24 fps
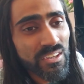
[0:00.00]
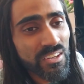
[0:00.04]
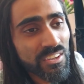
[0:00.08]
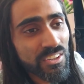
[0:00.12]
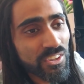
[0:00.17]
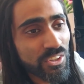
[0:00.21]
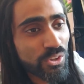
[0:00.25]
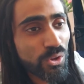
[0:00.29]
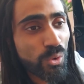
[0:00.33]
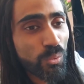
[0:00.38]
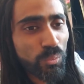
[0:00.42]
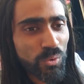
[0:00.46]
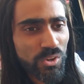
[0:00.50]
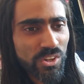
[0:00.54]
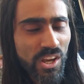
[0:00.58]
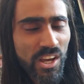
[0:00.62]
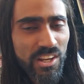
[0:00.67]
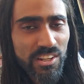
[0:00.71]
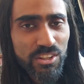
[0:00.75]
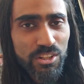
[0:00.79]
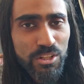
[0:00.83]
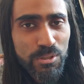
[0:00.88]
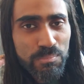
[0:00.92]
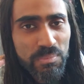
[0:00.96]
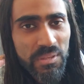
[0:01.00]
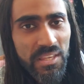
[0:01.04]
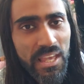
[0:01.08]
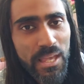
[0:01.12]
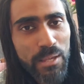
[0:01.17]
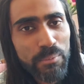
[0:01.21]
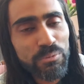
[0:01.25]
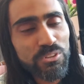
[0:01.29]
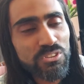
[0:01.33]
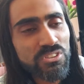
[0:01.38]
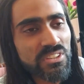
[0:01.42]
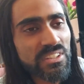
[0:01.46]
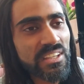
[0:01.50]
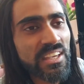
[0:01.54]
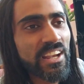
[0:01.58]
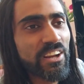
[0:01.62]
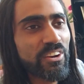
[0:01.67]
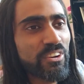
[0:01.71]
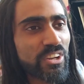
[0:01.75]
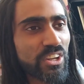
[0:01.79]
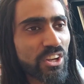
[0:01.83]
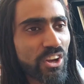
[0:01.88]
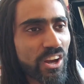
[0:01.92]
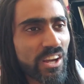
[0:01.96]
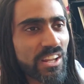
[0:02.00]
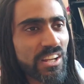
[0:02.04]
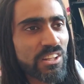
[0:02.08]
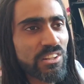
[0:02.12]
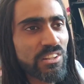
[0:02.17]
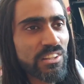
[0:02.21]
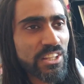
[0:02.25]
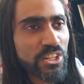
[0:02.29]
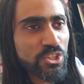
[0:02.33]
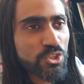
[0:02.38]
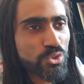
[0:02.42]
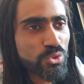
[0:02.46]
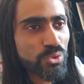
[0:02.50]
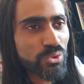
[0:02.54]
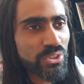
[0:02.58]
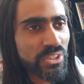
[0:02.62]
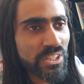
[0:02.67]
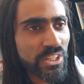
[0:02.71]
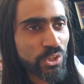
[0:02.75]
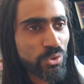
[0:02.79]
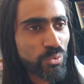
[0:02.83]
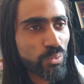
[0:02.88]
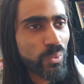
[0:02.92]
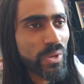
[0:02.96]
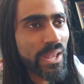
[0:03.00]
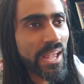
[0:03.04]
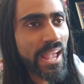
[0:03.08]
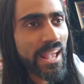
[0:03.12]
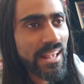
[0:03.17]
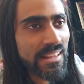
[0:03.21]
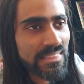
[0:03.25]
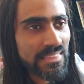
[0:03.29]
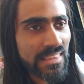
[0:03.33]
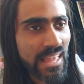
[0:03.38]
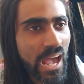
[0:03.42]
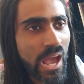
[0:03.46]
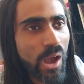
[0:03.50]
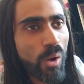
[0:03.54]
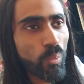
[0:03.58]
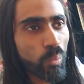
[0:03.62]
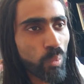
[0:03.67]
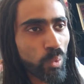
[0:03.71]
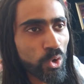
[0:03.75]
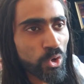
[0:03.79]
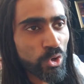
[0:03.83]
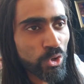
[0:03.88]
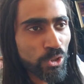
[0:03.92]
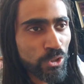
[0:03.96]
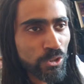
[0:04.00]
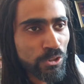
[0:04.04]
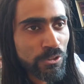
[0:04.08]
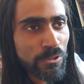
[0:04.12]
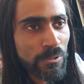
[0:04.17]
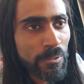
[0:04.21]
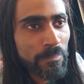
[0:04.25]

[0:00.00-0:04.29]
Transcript: you know, we're not going to be able to carry on and literally create that world